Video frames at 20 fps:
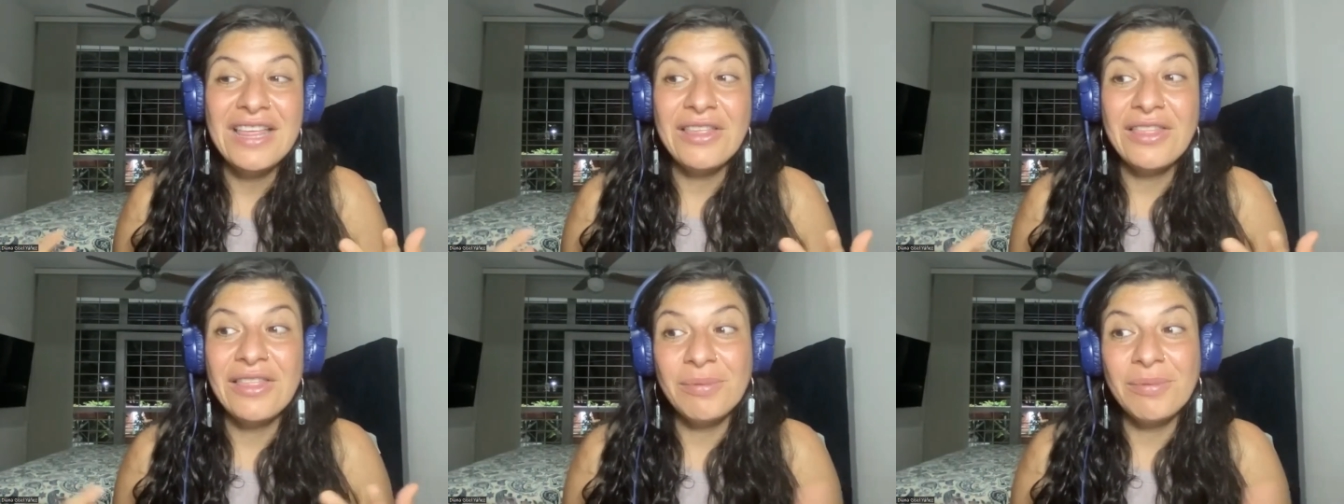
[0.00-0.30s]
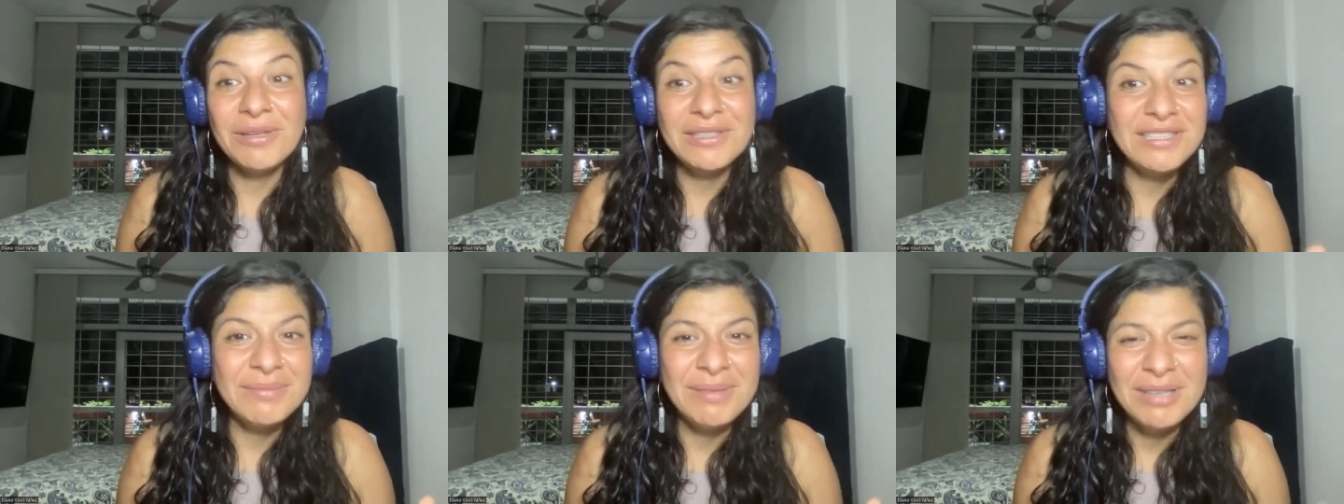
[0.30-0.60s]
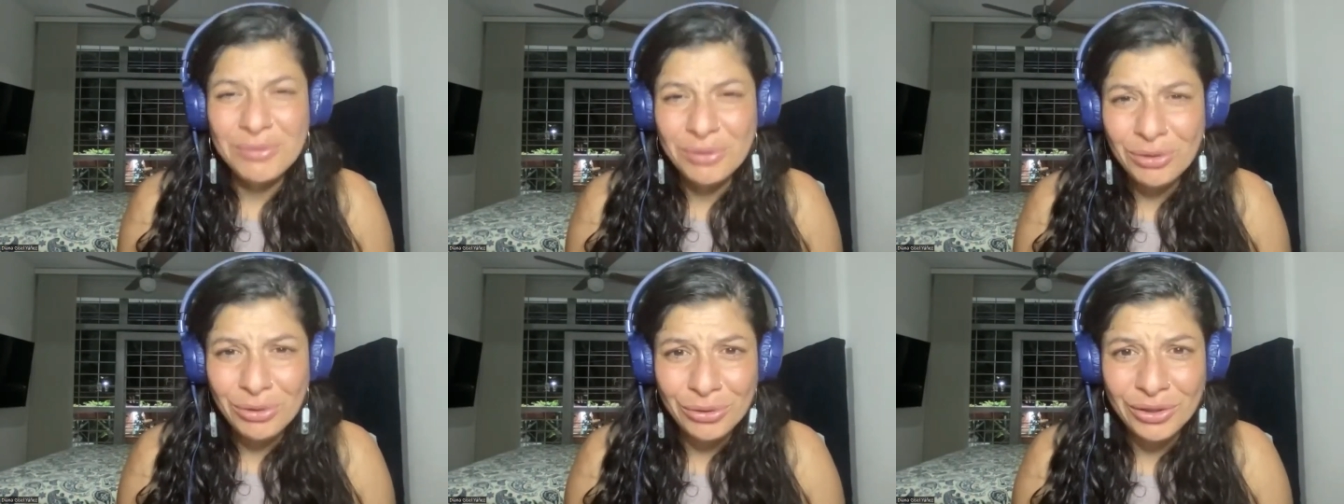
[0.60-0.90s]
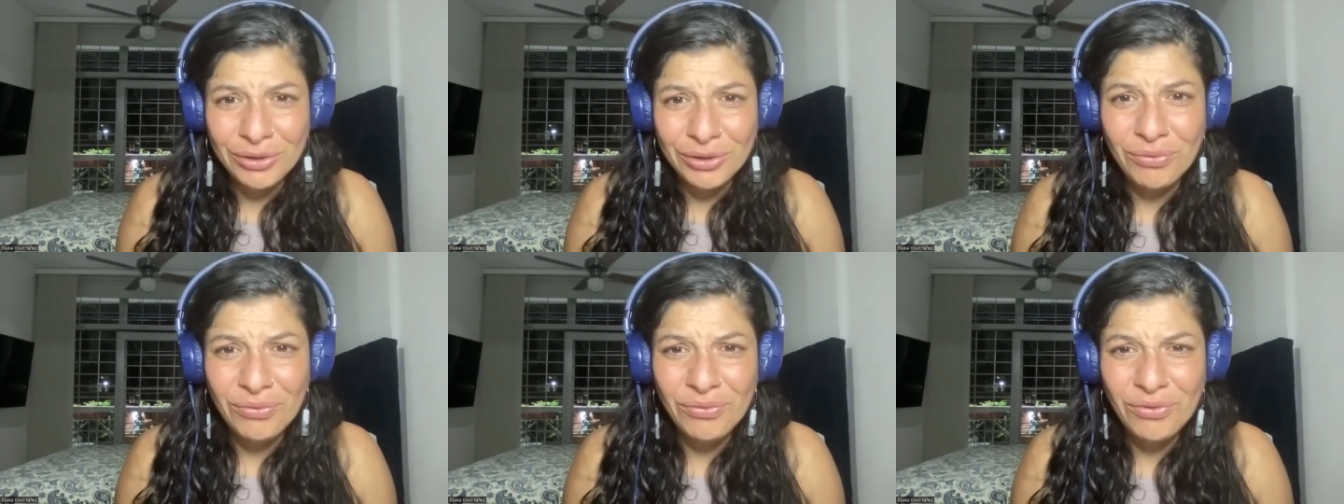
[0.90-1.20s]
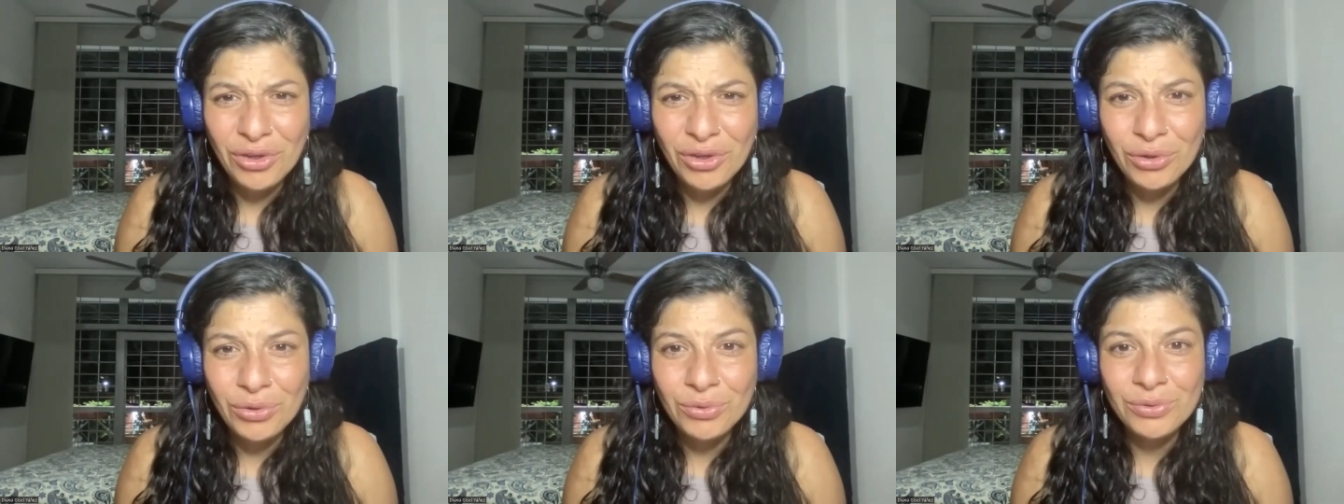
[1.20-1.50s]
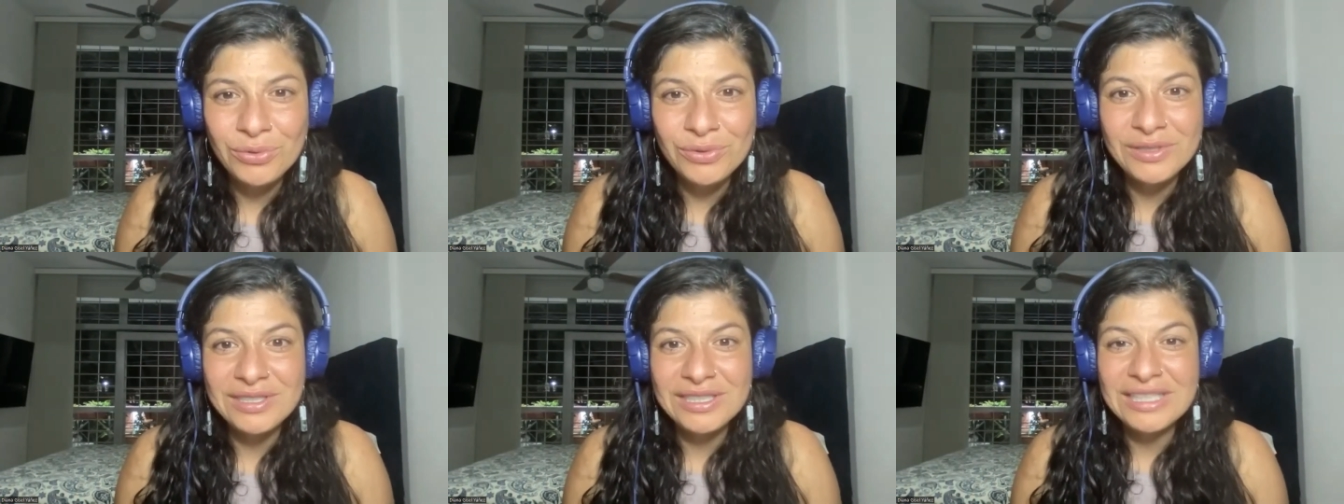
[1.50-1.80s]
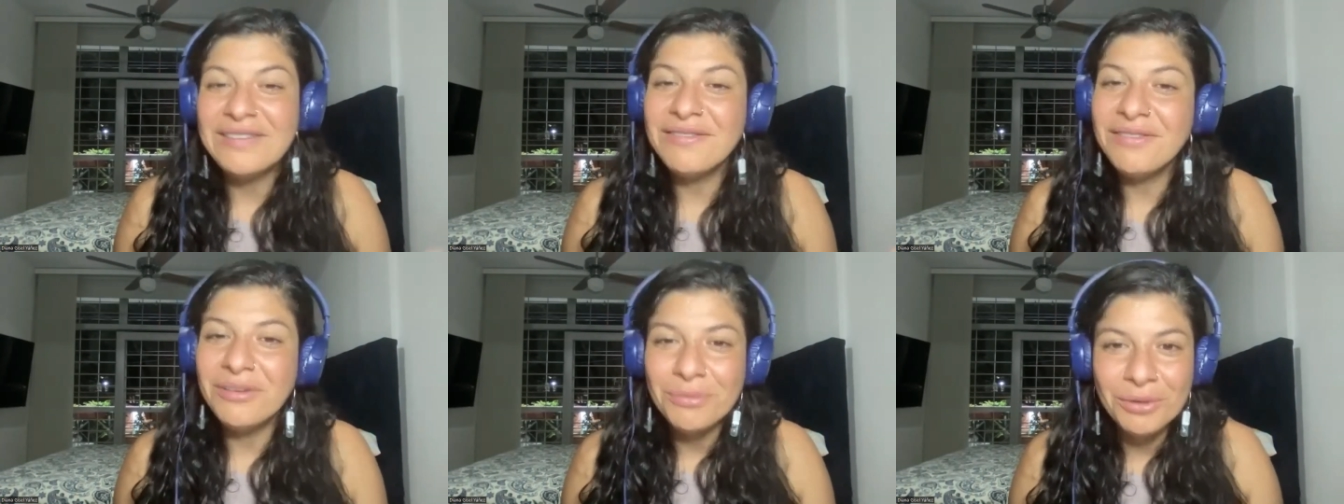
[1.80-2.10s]
the parts of money where they're confused,
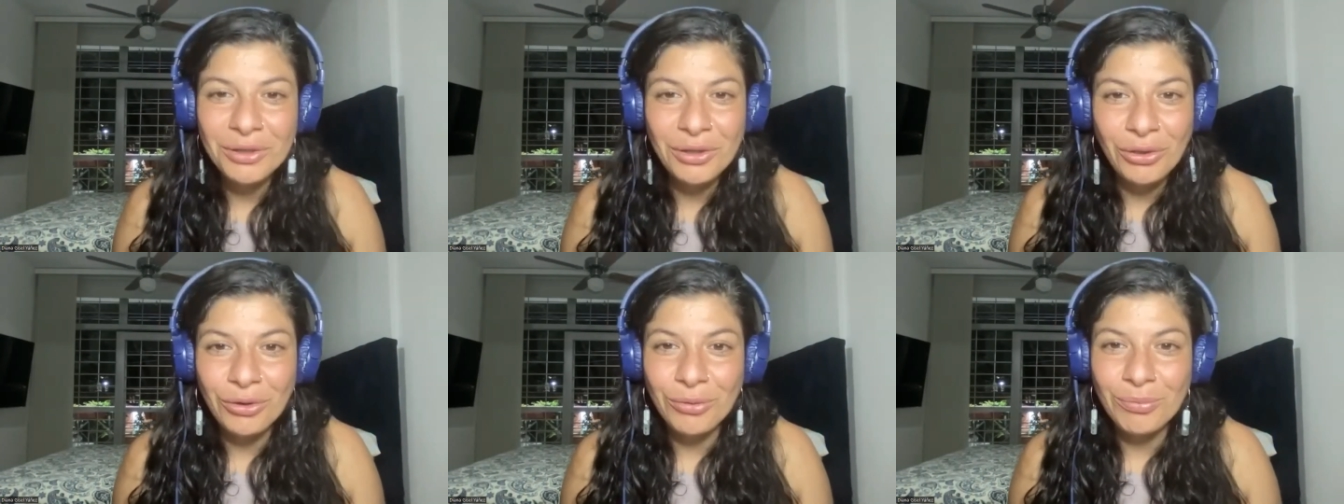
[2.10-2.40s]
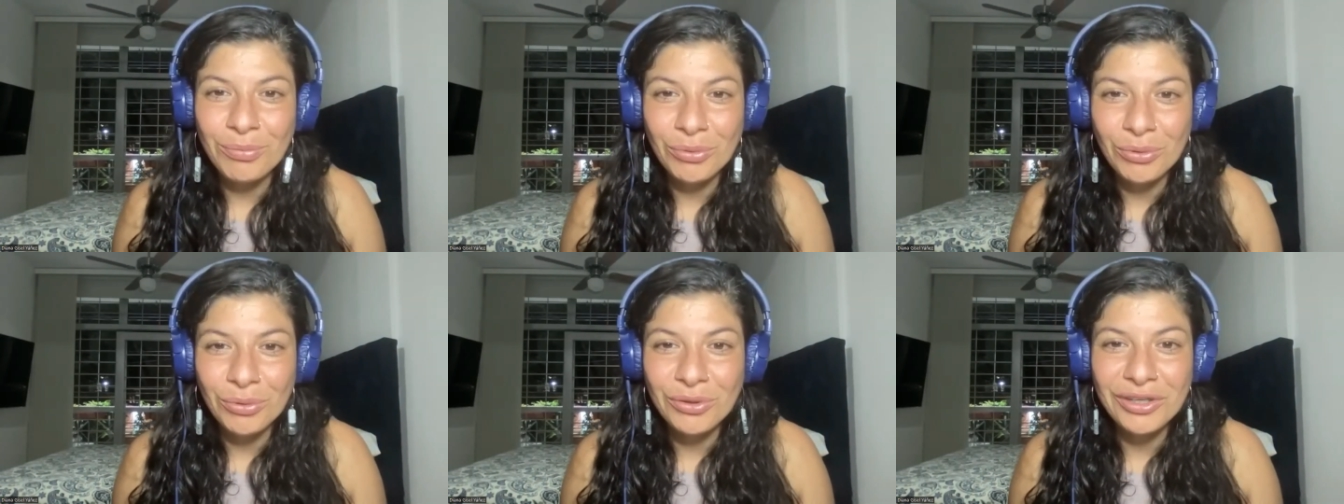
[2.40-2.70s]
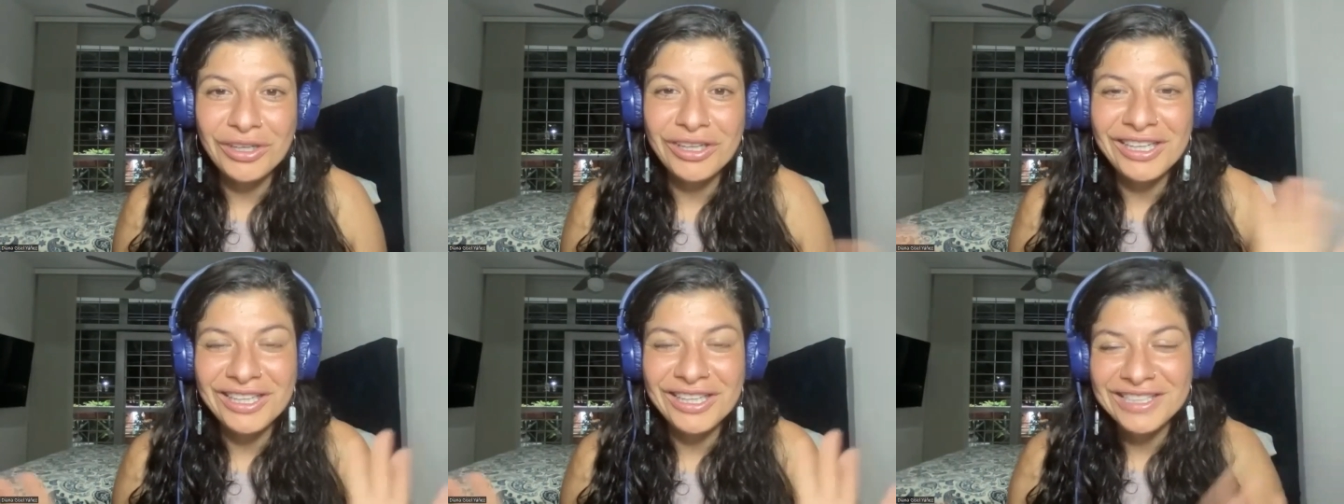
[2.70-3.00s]
even where they're bored.